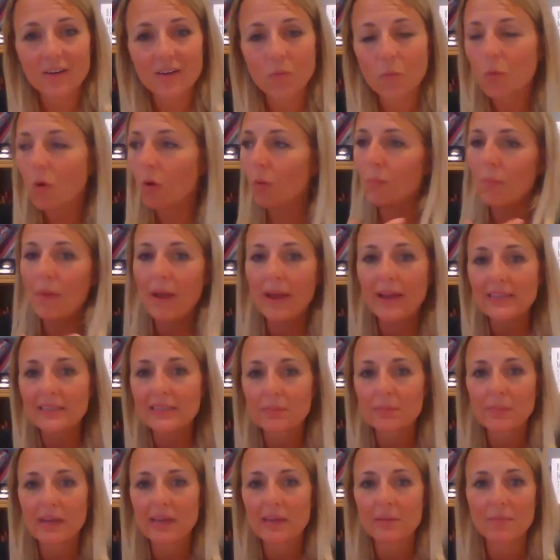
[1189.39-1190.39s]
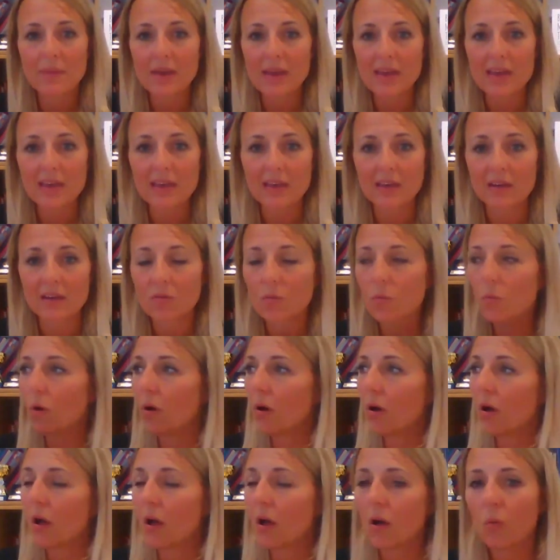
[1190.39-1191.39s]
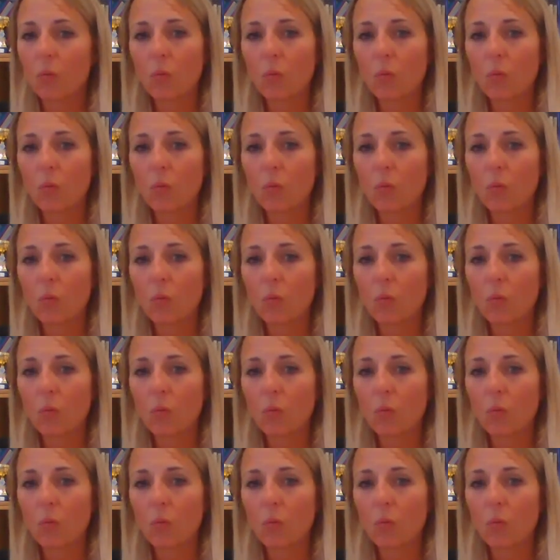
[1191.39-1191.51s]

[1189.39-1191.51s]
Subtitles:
What makes me me? What